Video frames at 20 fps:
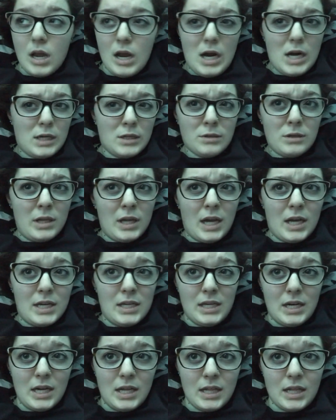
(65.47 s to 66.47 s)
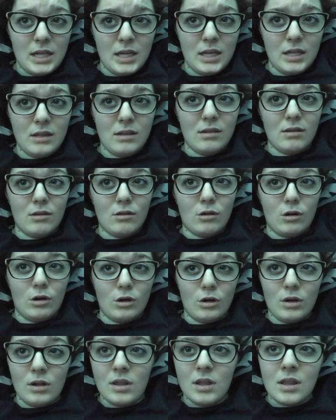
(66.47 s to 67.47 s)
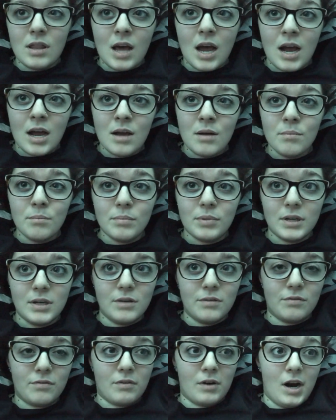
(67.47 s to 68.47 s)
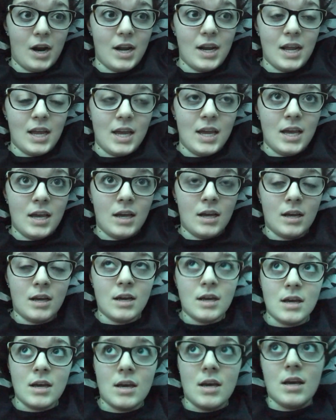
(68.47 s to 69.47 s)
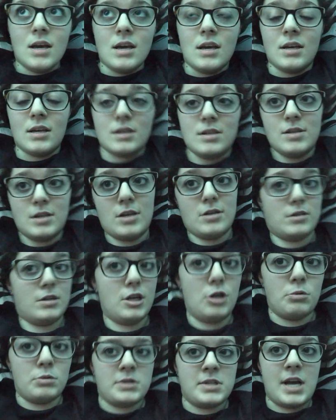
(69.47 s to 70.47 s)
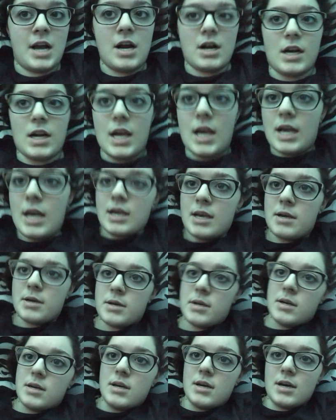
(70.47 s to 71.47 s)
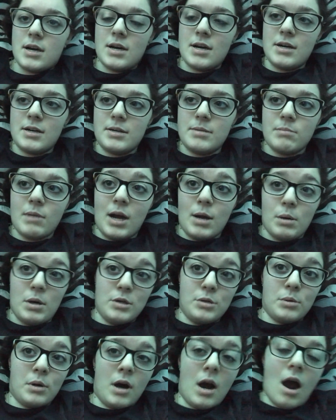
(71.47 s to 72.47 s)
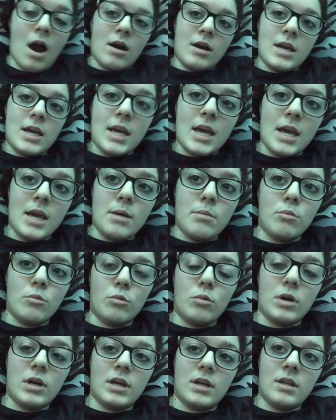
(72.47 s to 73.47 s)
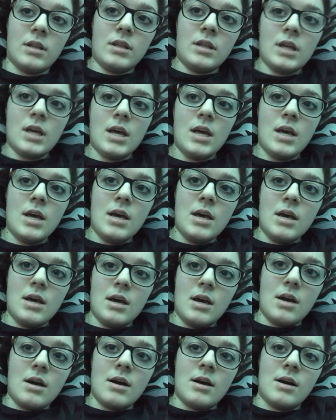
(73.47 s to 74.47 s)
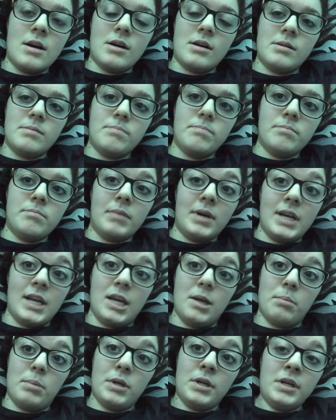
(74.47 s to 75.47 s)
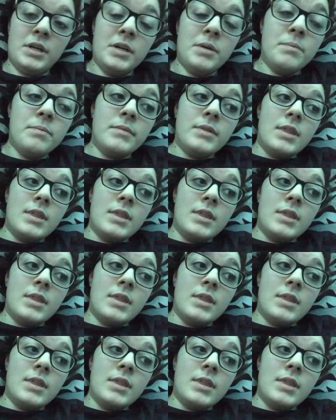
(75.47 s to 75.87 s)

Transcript: I don't think I did anything longer than that, but Friday, because yesterday was Saturday, I went to a hockey game with my neighbor.